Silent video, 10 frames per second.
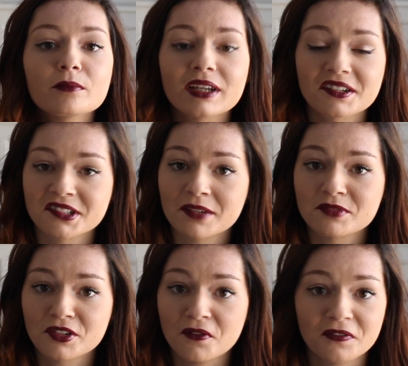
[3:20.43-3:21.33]
because I'm
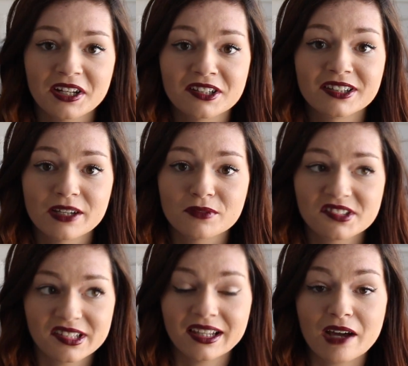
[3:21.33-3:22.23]
so afraid that they will
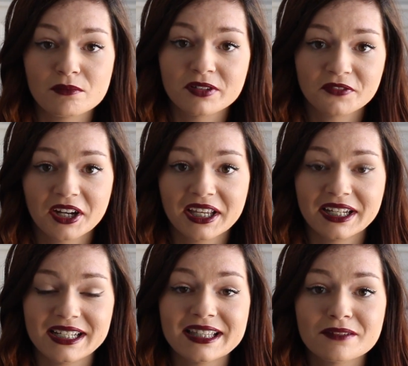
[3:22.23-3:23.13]
sell out before I
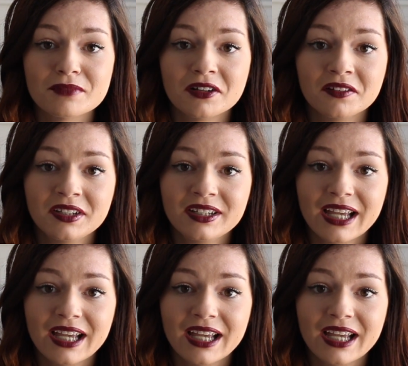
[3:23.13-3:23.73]
can eat them all.